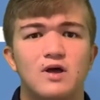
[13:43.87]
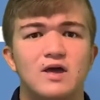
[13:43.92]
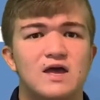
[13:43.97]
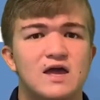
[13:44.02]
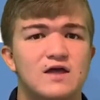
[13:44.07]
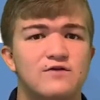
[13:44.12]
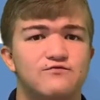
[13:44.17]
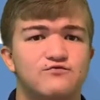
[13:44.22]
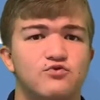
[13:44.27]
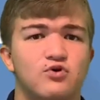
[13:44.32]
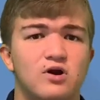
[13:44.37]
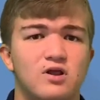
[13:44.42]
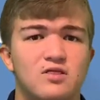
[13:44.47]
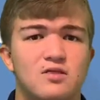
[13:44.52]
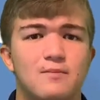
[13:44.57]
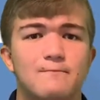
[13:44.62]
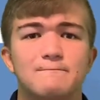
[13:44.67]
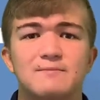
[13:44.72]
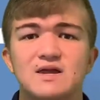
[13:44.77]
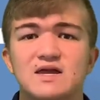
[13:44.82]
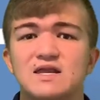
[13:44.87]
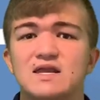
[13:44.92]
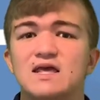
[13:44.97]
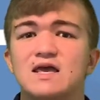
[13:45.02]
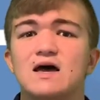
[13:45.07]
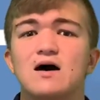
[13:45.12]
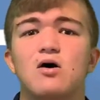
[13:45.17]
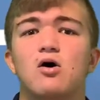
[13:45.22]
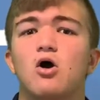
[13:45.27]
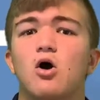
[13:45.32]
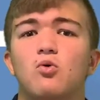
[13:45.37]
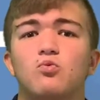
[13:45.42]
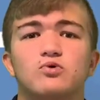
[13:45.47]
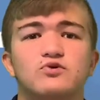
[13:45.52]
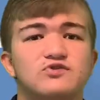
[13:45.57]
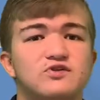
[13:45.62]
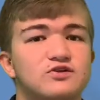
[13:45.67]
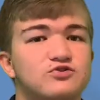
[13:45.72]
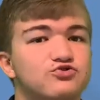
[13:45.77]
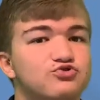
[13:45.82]
in front of the media
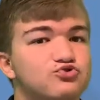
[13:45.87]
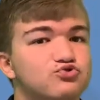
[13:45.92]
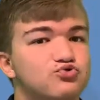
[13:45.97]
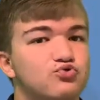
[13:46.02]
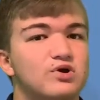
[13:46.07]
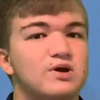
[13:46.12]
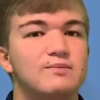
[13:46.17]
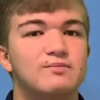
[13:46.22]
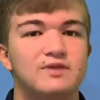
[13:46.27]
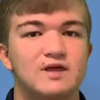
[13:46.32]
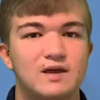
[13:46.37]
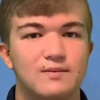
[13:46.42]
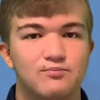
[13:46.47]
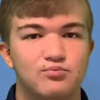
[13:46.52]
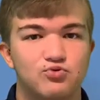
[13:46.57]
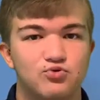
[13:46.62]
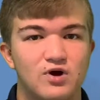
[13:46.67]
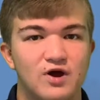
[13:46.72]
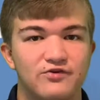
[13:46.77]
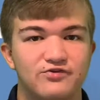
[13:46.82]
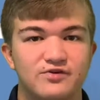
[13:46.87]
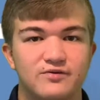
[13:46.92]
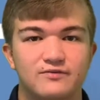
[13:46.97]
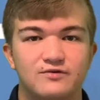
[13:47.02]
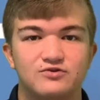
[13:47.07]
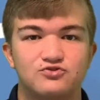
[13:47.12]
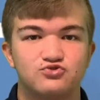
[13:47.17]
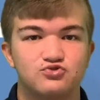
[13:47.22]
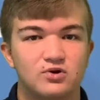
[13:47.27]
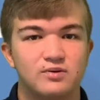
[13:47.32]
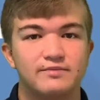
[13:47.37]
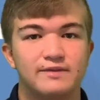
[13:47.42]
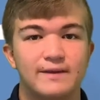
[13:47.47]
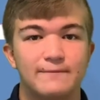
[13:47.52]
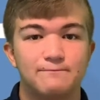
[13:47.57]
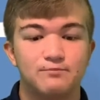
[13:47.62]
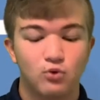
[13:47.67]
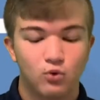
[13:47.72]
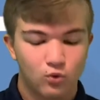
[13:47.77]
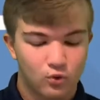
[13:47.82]
was extremely impressive, extremely
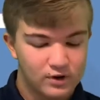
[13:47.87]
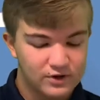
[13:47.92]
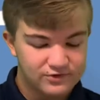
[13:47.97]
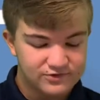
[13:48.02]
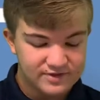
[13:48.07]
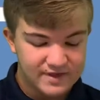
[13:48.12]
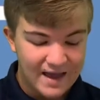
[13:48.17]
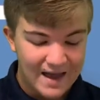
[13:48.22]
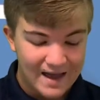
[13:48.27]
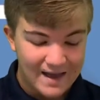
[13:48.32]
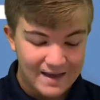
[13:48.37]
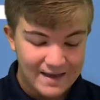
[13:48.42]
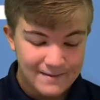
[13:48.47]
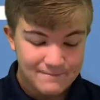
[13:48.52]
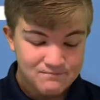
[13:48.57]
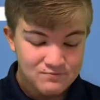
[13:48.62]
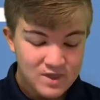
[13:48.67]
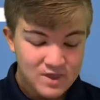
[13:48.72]
poised guy.